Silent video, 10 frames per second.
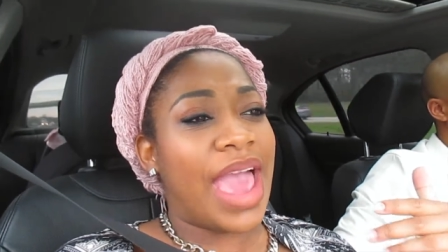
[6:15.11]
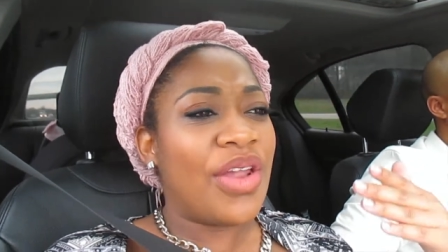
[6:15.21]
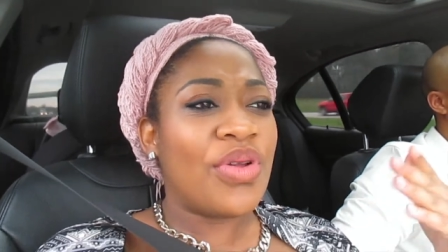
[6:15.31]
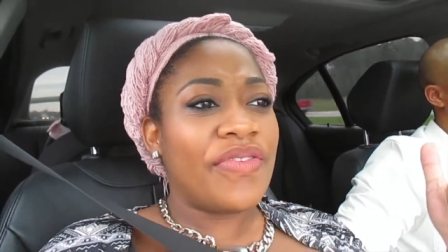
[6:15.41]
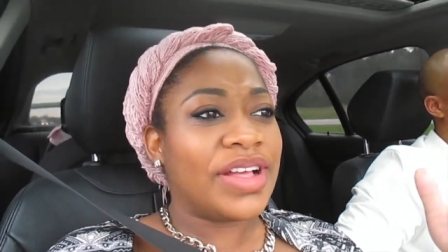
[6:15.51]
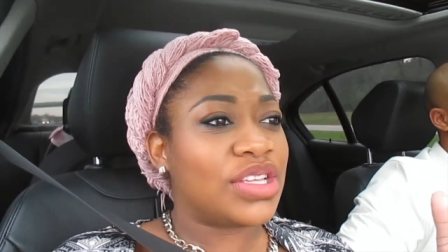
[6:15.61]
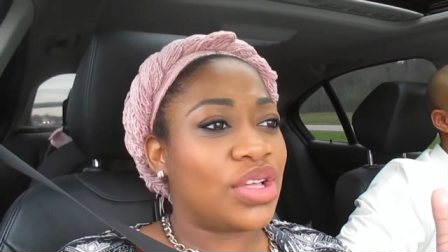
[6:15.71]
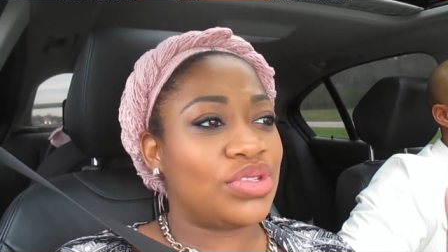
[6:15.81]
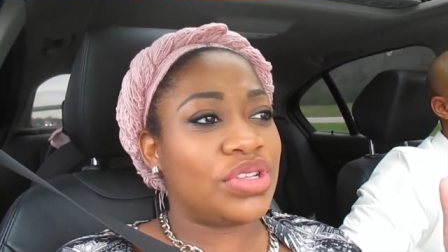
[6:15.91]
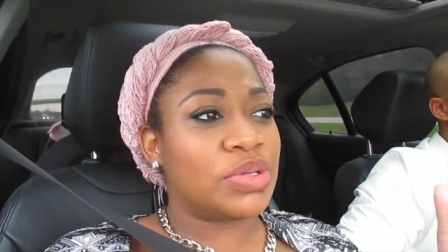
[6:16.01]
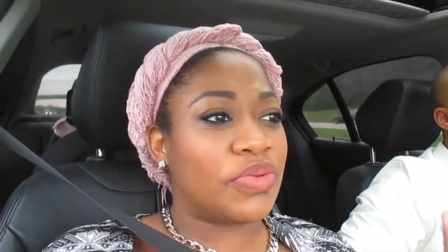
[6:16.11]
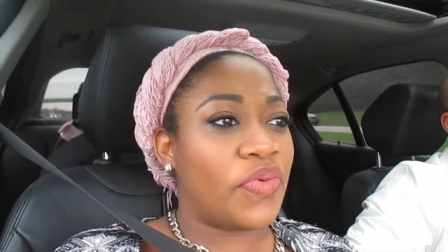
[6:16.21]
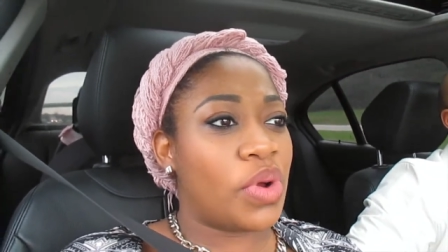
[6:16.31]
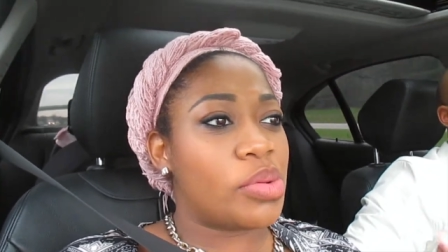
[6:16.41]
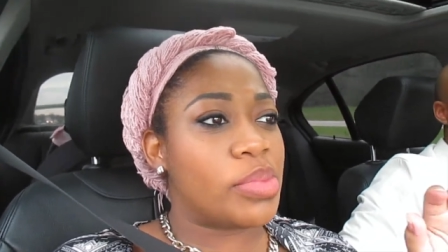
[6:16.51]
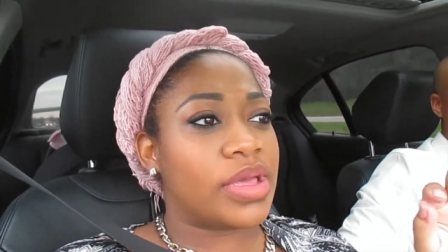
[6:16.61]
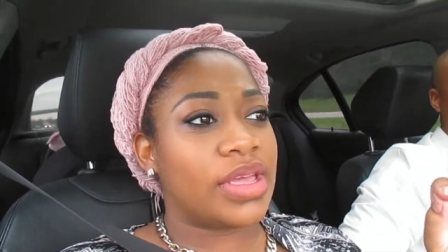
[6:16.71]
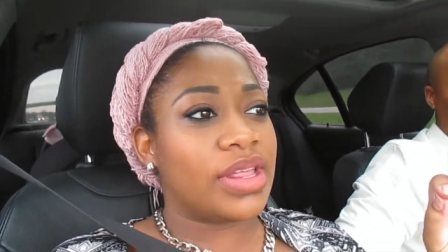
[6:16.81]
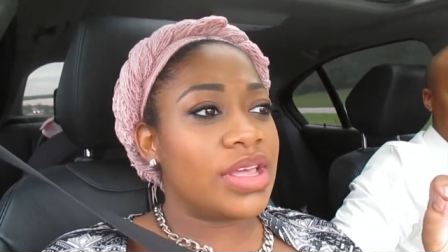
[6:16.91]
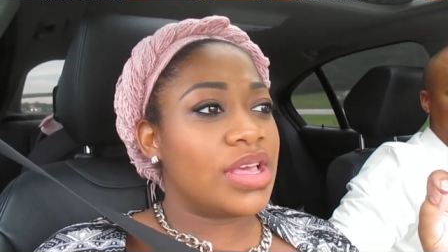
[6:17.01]
I don't know if I told you this before,
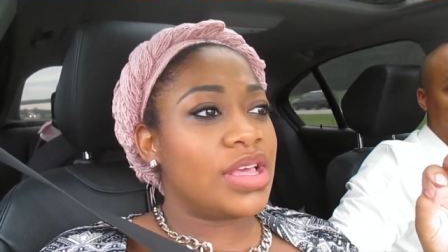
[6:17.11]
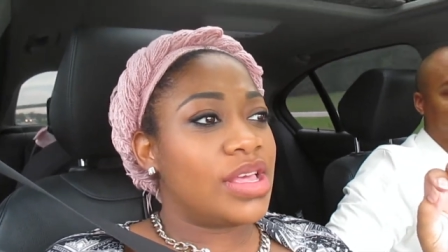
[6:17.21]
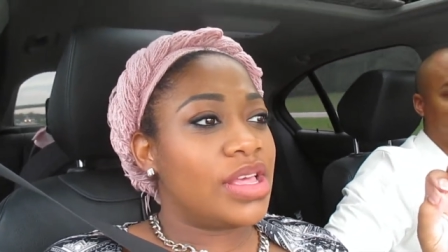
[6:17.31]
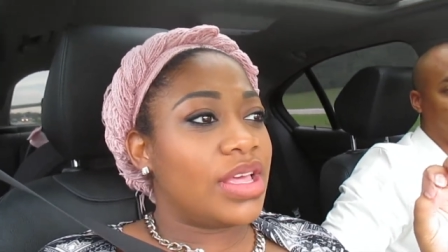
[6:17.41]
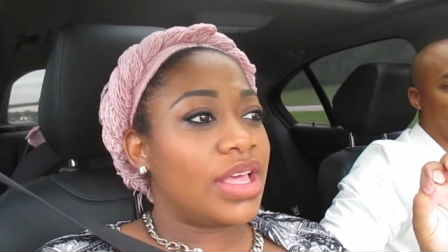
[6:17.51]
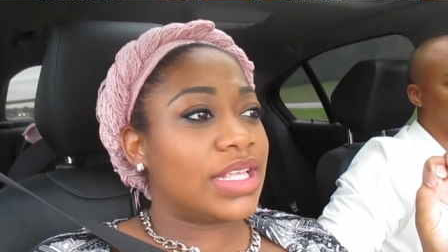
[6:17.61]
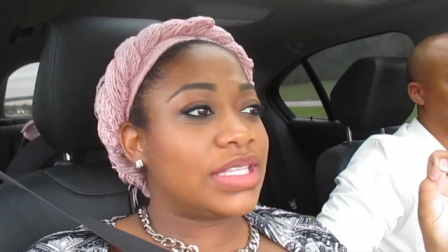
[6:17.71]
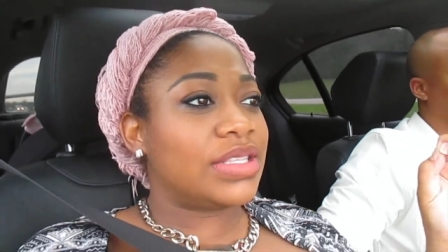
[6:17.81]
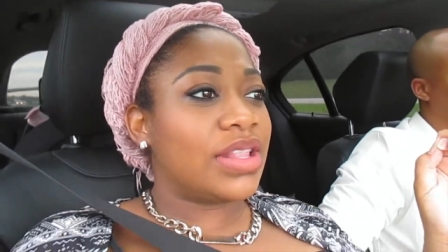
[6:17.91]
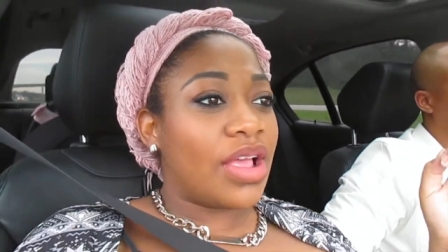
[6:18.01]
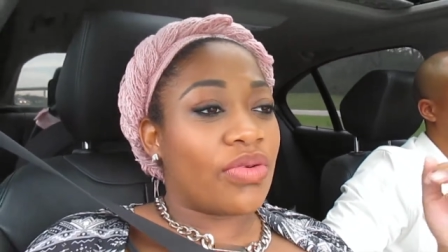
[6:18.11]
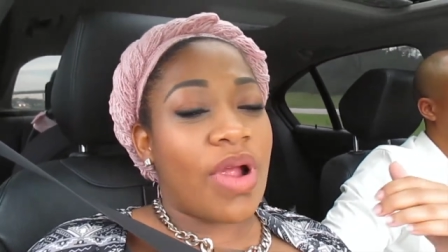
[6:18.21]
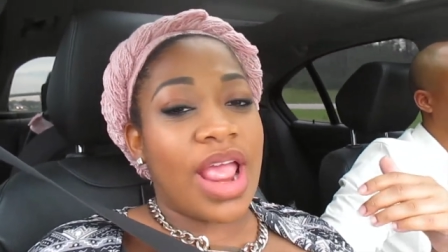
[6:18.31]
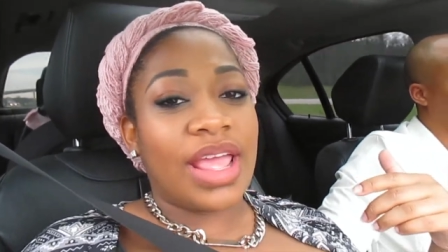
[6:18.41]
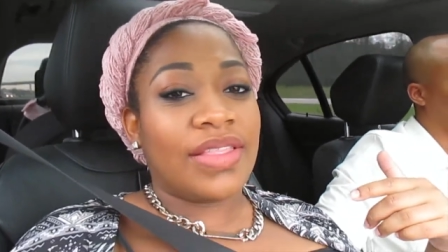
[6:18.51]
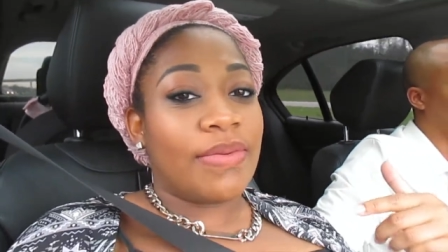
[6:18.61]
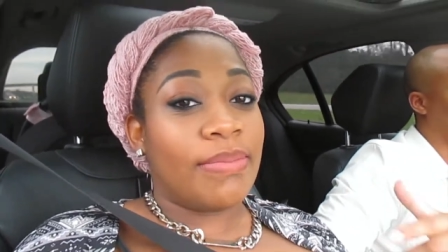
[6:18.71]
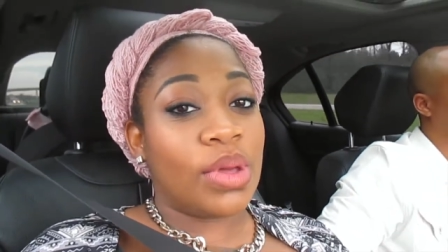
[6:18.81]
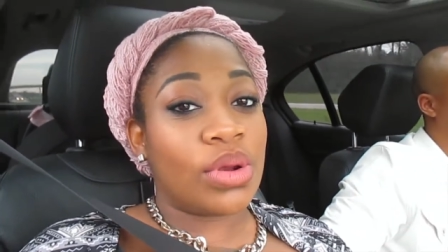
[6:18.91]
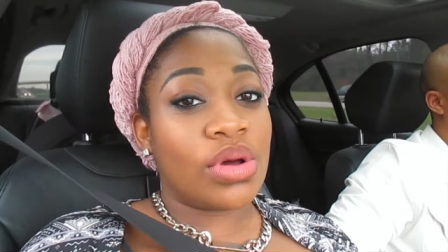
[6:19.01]
but it's like right in the
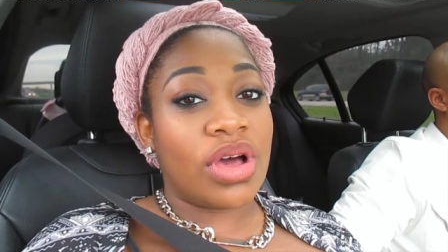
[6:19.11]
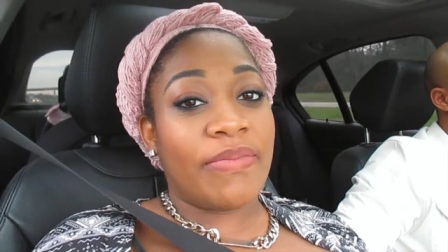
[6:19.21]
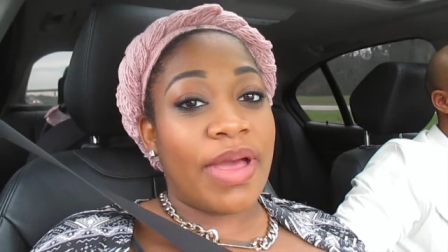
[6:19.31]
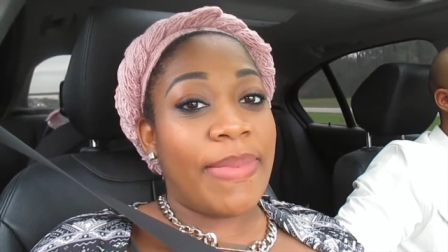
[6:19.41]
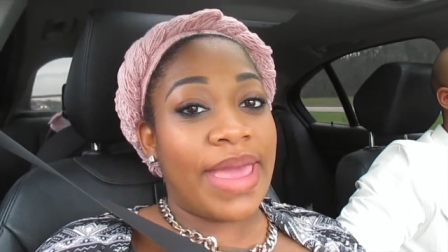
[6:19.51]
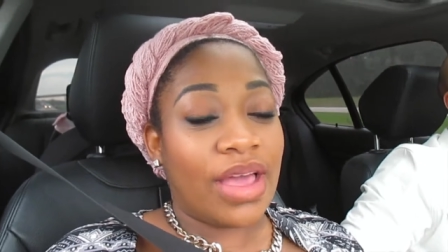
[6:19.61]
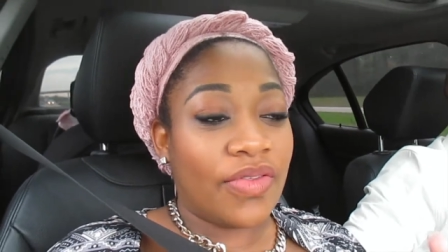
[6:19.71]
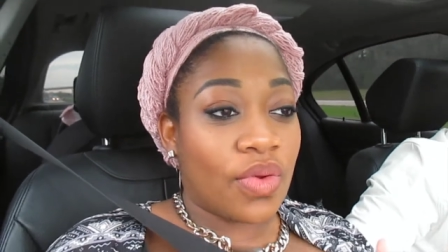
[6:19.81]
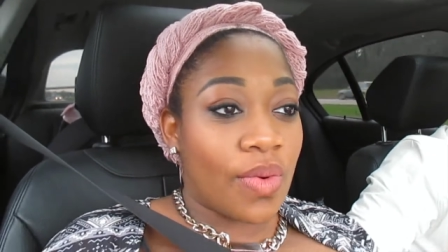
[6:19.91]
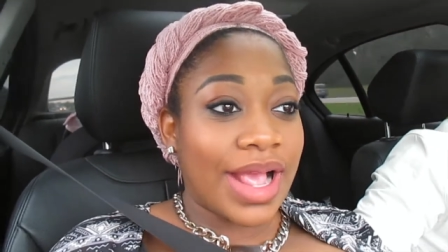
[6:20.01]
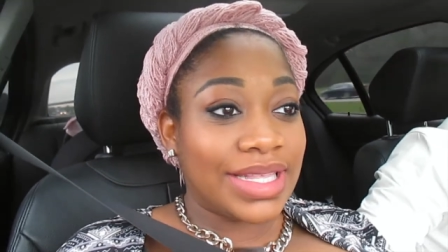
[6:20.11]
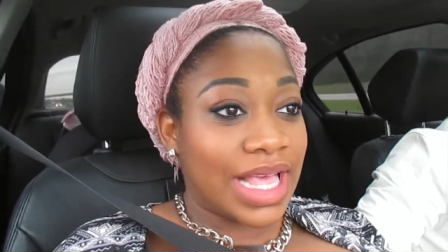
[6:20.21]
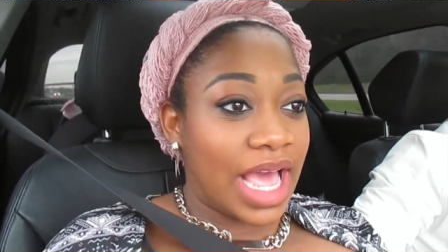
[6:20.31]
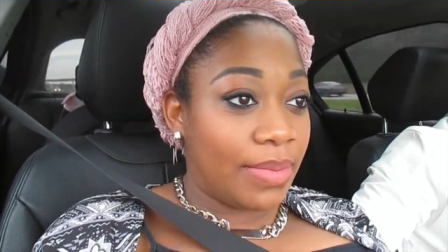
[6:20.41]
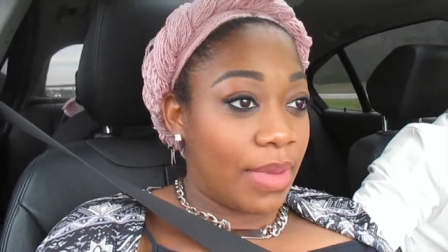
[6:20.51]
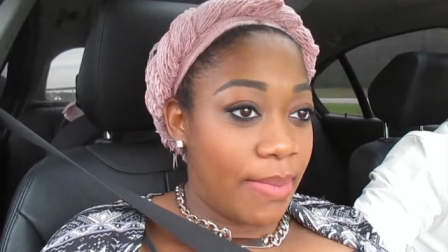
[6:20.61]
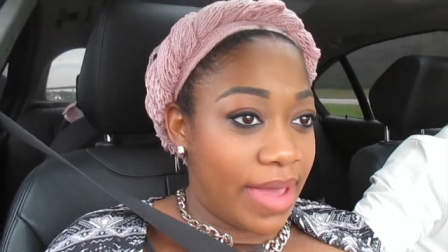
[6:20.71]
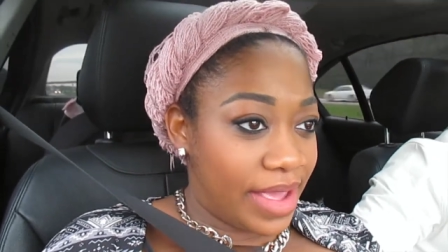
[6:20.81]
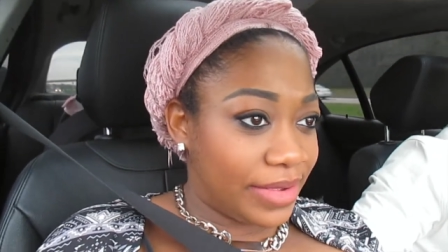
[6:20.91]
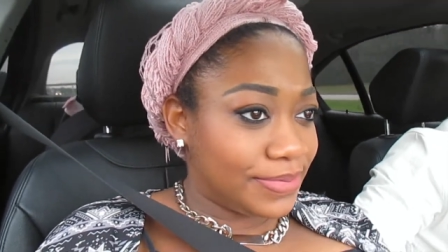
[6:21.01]
middle of my back, on the right side of my back.